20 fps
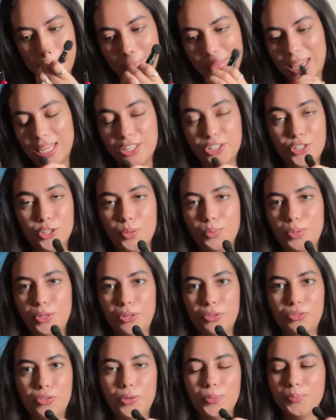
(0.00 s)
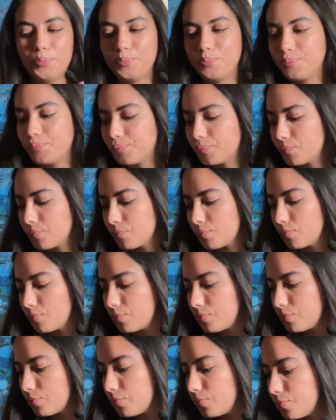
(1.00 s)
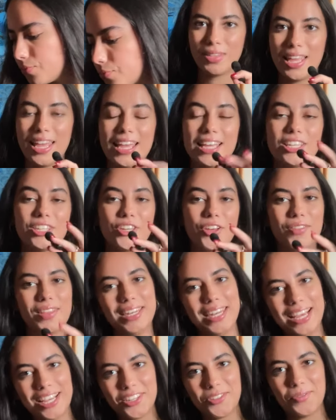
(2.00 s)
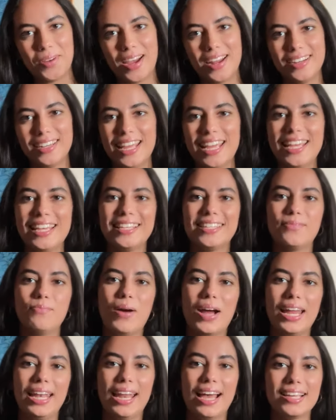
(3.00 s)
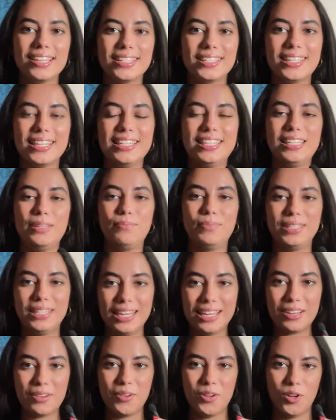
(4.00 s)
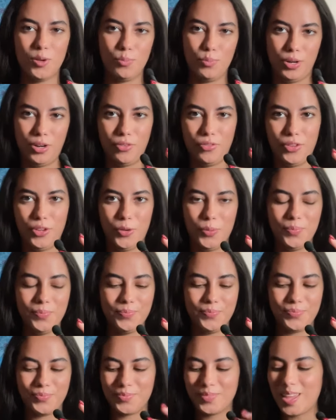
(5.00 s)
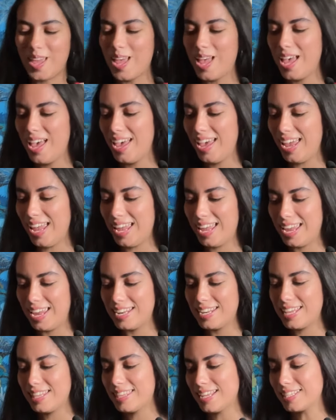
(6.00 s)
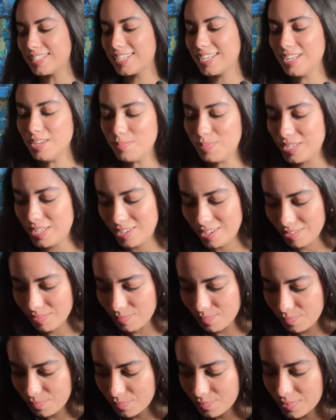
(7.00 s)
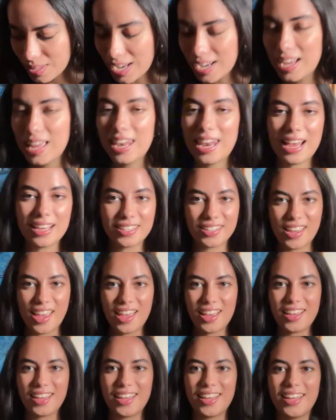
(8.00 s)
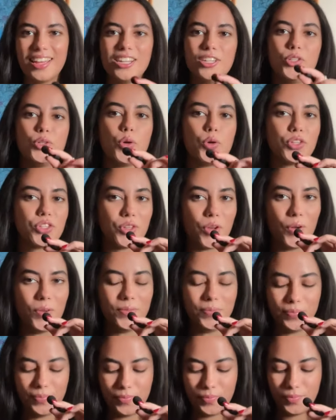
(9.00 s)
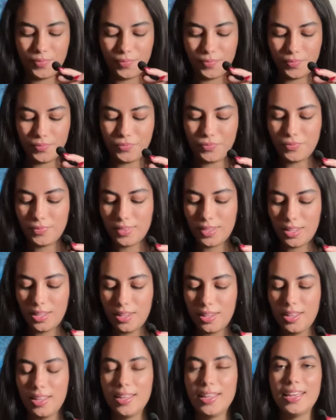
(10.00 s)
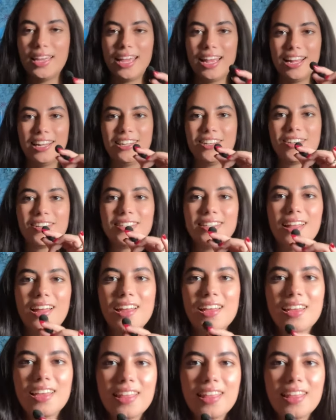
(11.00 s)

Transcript: It's so beautiful. So the next one is my last Diptyque perfume, and that's gonna be a classic Dawson. It looks like